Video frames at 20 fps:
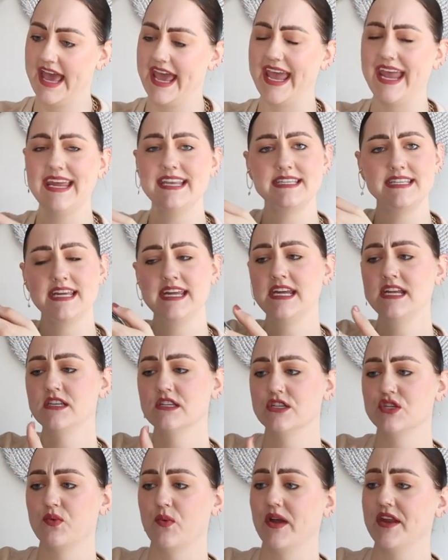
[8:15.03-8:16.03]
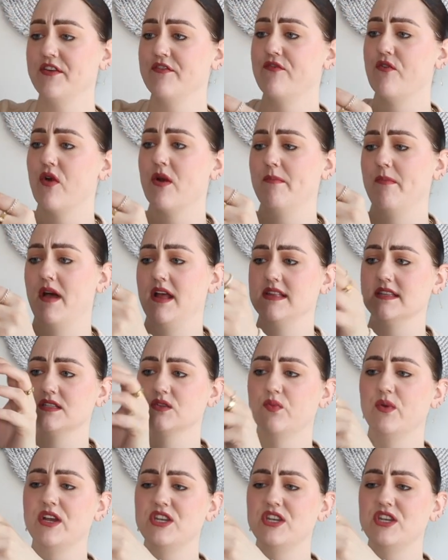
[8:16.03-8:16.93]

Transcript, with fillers: 18 to 24 months,